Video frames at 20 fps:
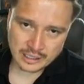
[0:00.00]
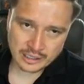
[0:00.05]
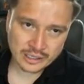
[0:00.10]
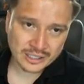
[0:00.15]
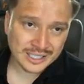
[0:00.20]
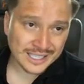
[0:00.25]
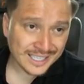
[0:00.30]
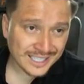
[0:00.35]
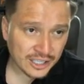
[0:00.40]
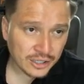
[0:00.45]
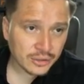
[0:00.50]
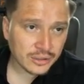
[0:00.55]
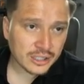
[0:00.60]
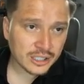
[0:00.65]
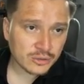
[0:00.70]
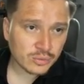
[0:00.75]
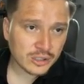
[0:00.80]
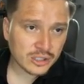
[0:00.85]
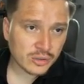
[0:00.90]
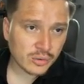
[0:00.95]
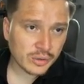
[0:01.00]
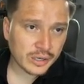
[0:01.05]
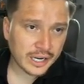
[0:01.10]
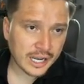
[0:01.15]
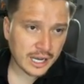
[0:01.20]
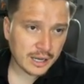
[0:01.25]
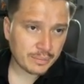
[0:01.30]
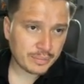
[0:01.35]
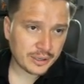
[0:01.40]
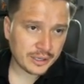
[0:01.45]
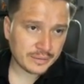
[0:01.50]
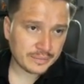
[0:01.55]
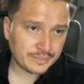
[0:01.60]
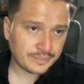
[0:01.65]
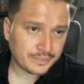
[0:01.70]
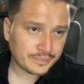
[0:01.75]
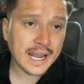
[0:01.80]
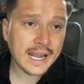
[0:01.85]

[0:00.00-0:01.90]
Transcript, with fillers: because I knew this was going to happen.